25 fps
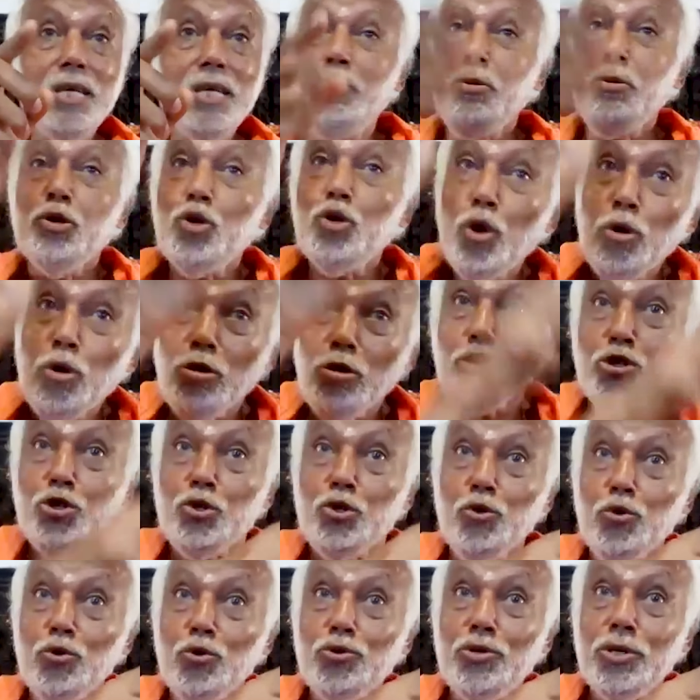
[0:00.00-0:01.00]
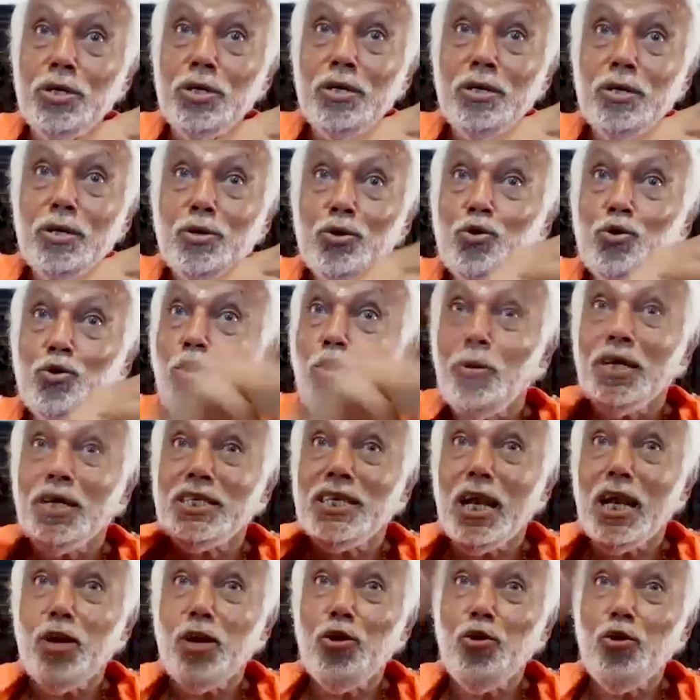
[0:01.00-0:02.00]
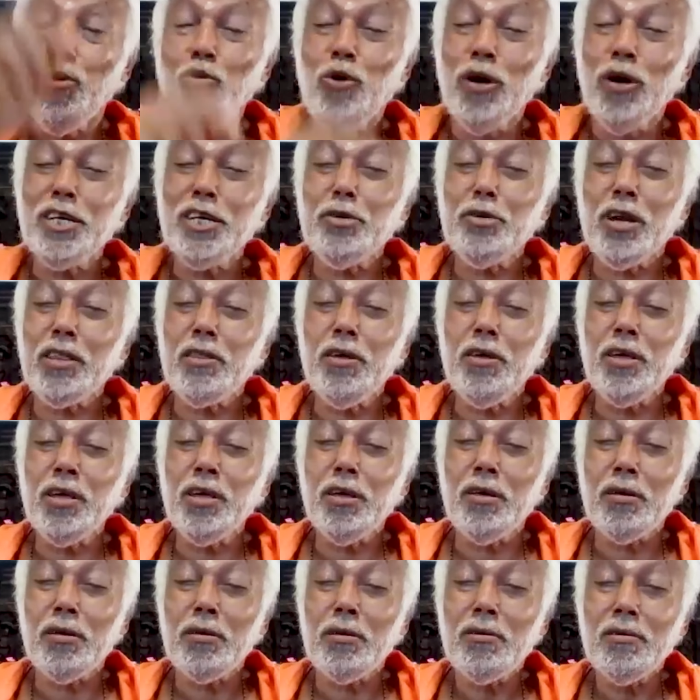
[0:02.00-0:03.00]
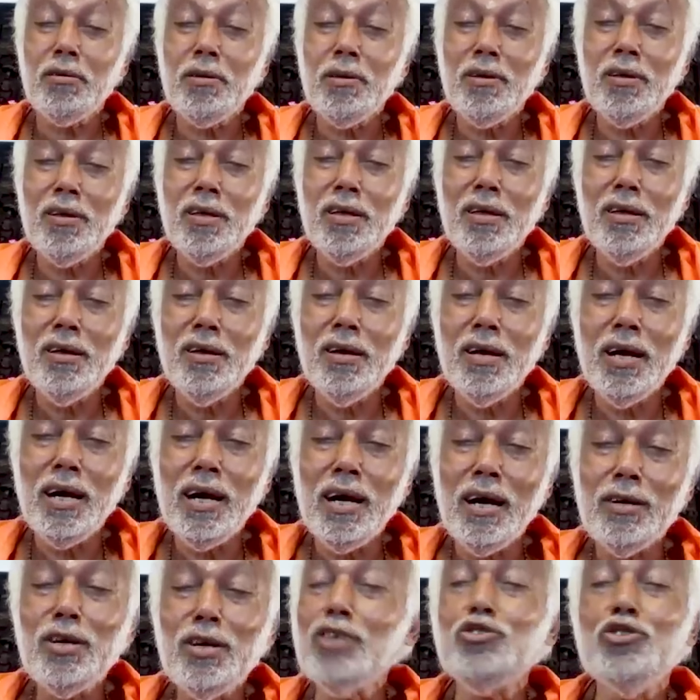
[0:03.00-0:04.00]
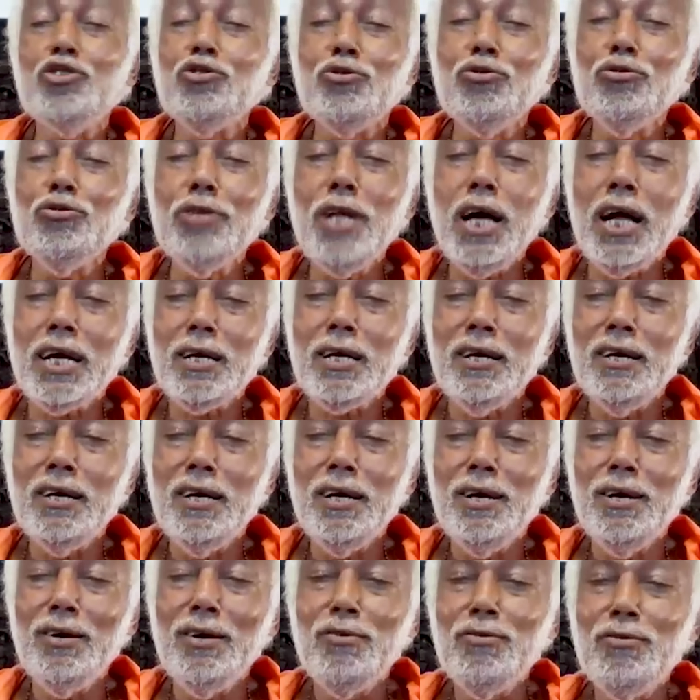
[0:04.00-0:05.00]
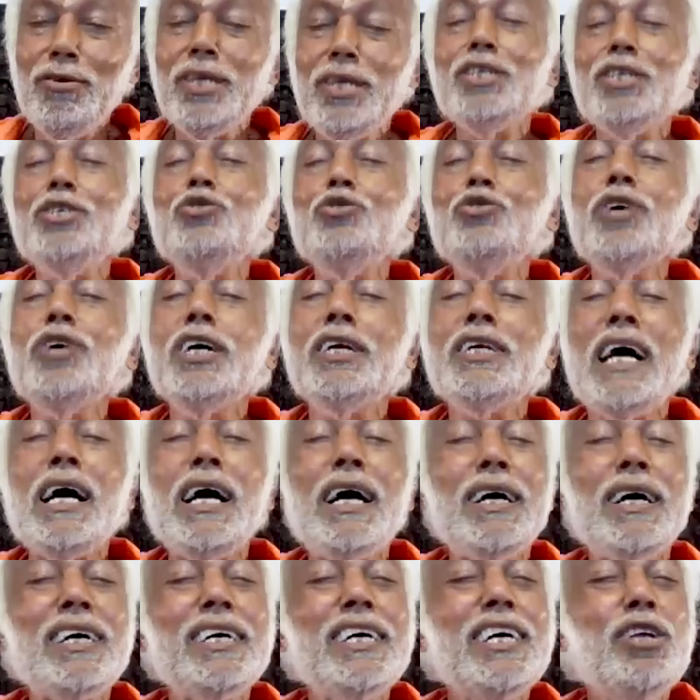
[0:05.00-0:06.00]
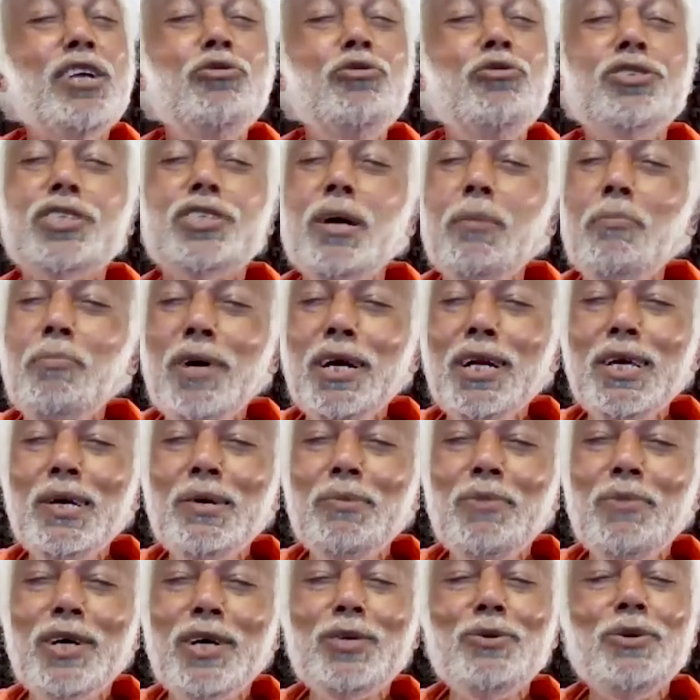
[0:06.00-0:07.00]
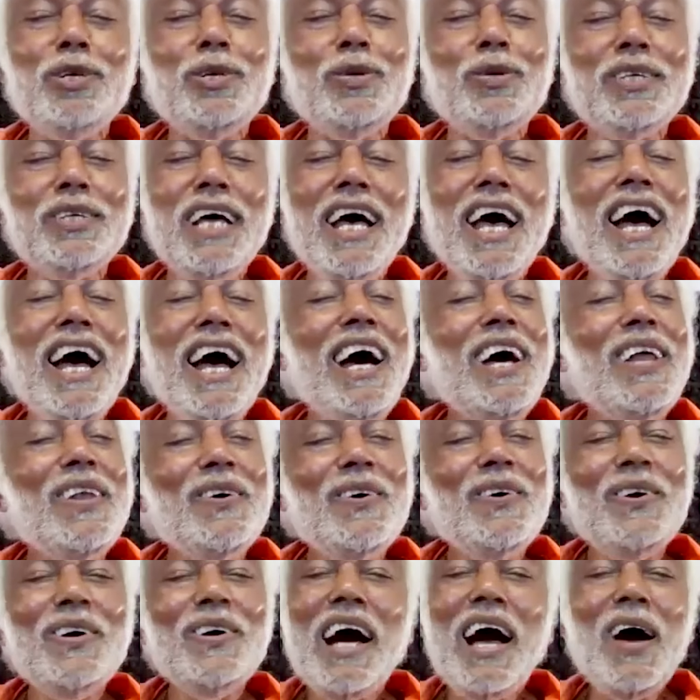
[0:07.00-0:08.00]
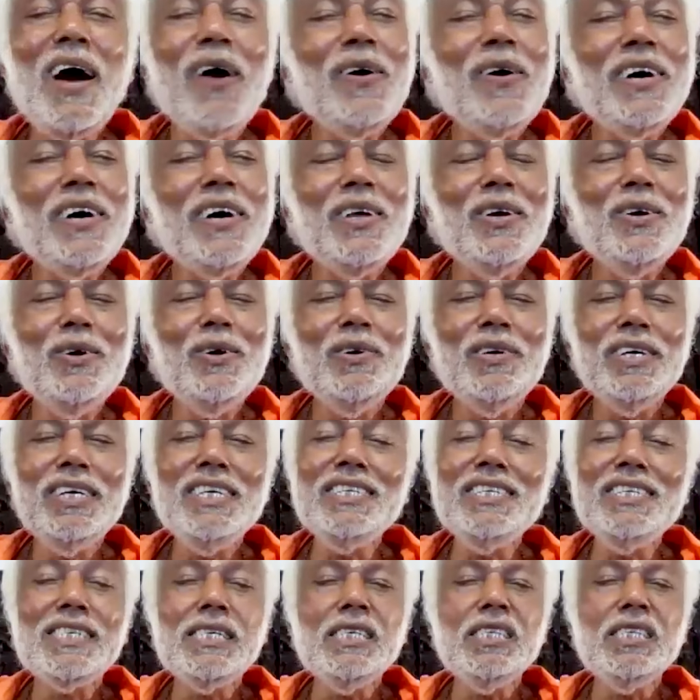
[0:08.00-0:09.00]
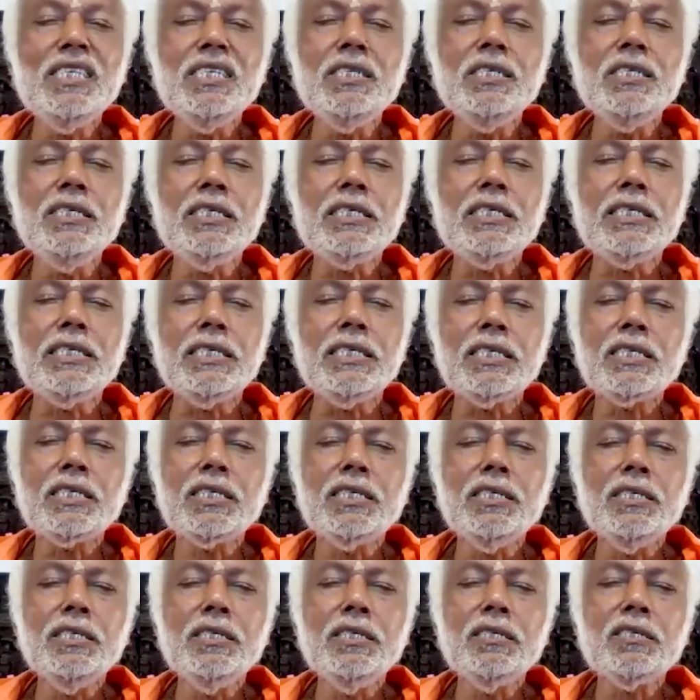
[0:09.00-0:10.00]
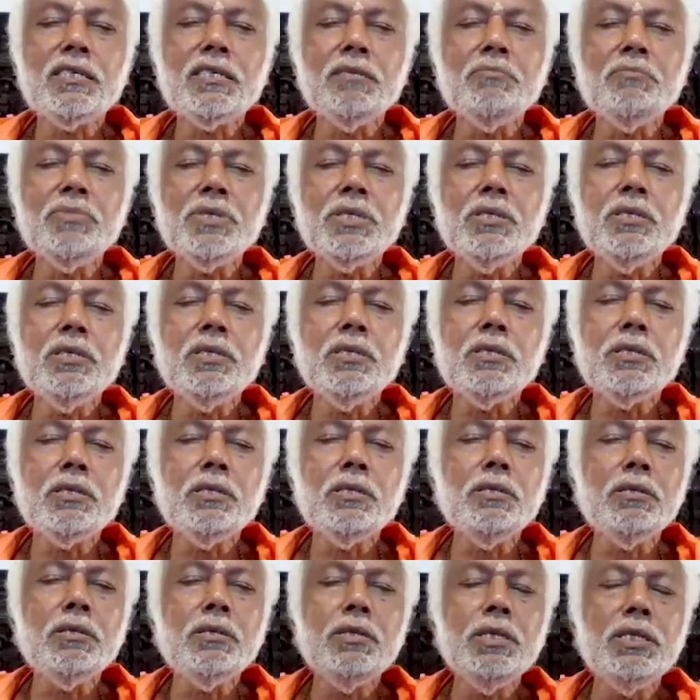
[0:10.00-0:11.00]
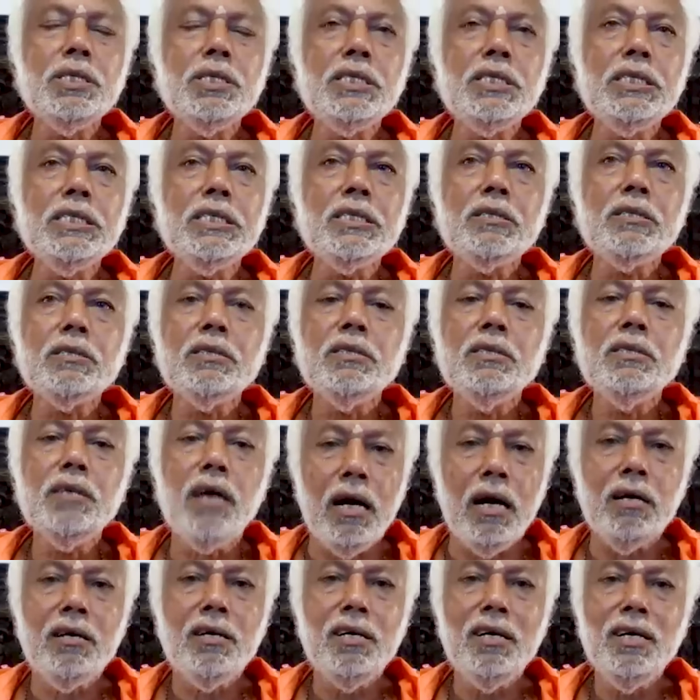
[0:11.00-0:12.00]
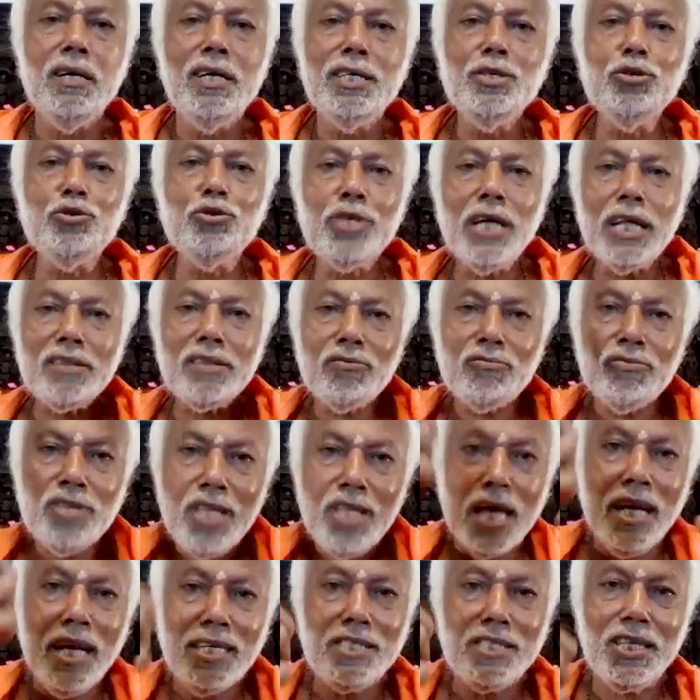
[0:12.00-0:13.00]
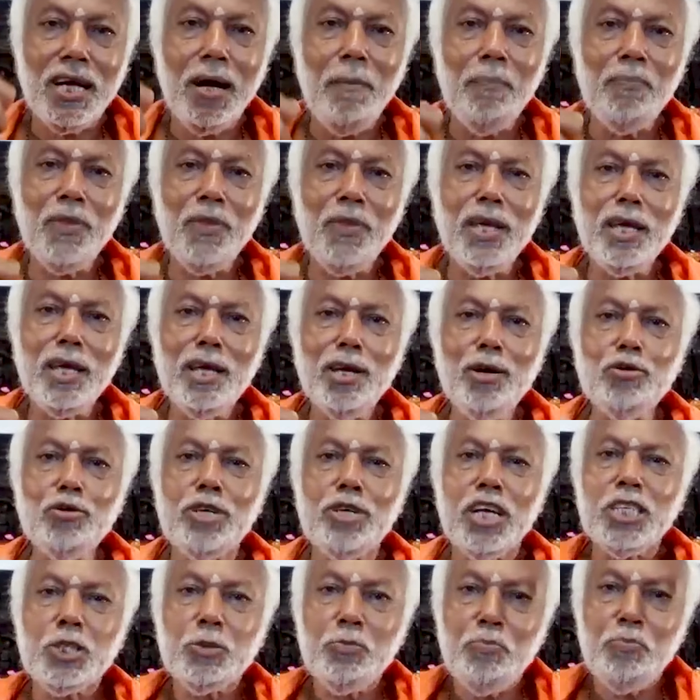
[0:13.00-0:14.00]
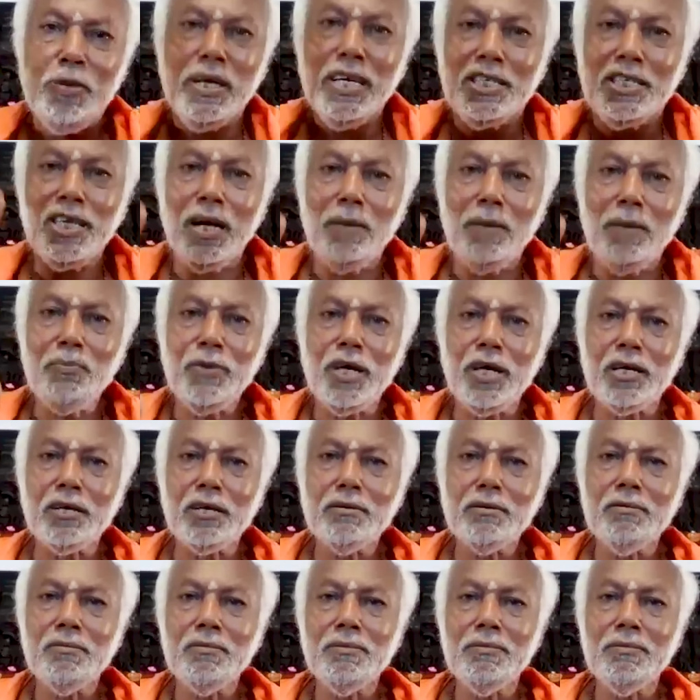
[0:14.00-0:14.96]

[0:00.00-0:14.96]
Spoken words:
If you don't choose, nobody shall know what you are thinking. Don't you do that? When you get angry with somebody, but when you go, hello, how are you? Inside, rascal is coming here, you idiot. You shall think something, you shall speak something.